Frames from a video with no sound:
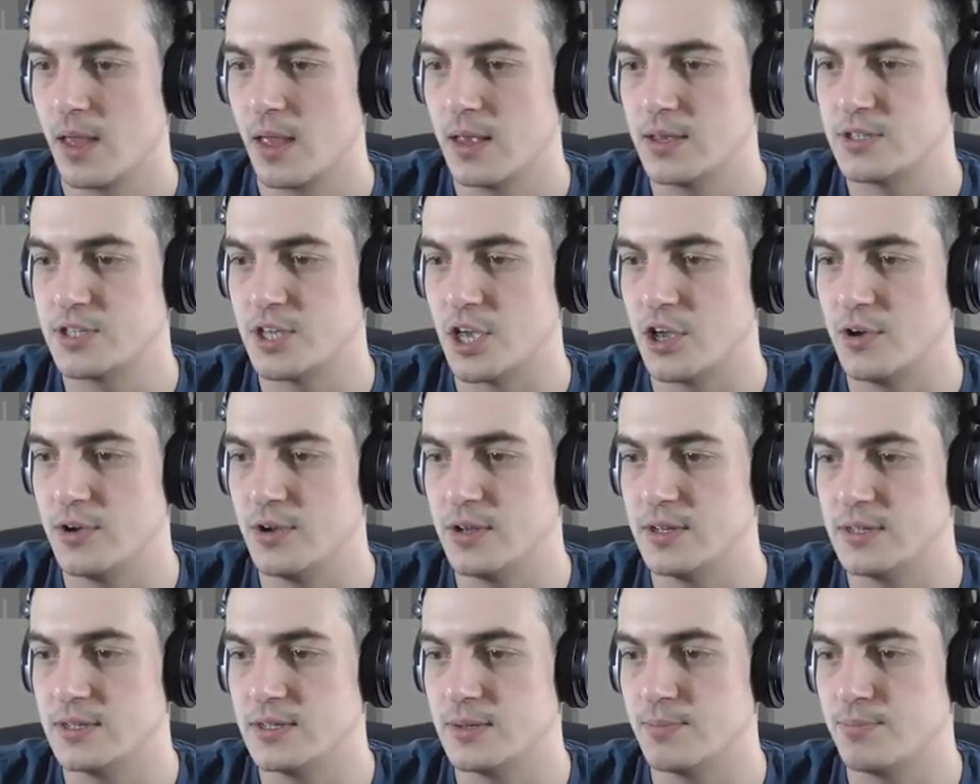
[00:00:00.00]

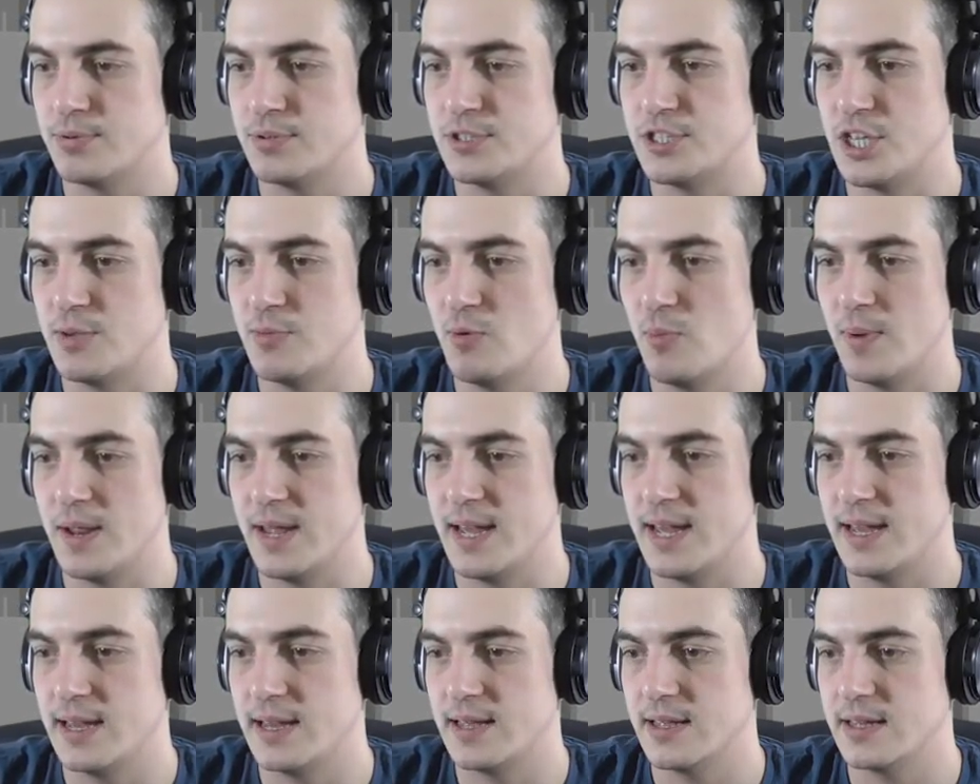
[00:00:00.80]
So
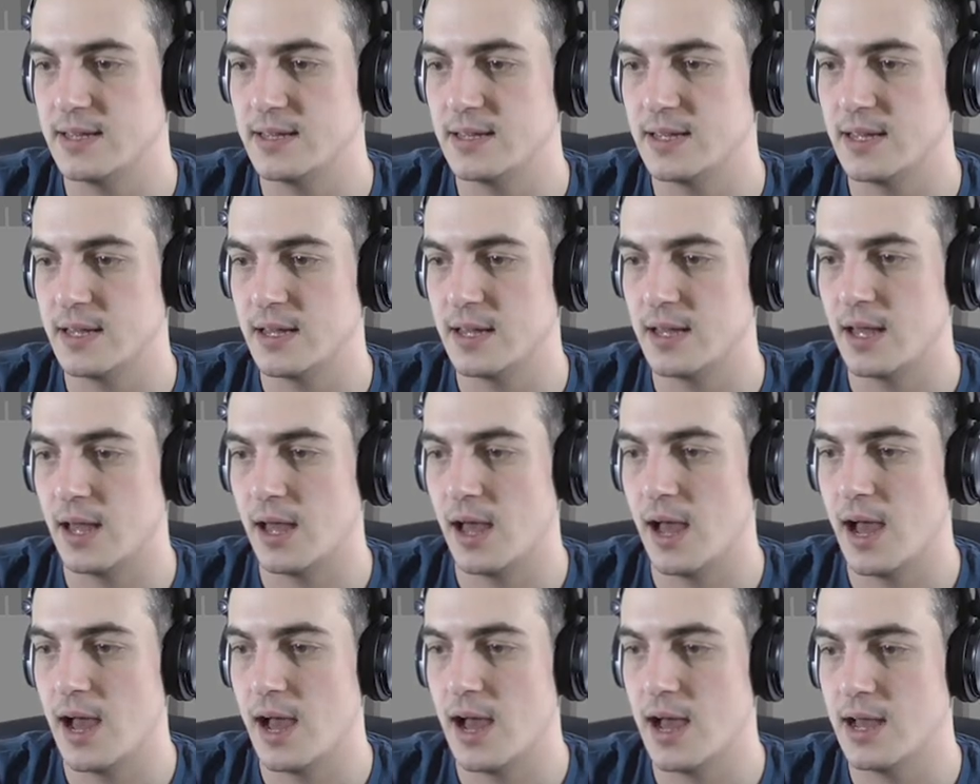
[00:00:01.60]
presumably,
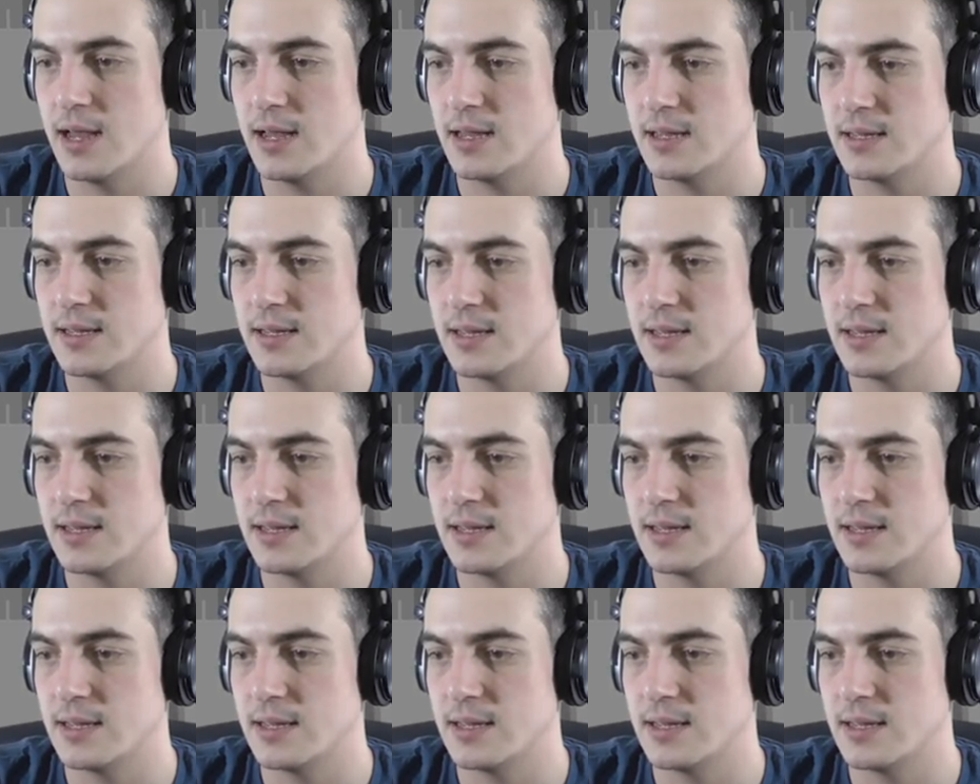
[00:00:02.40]
uh,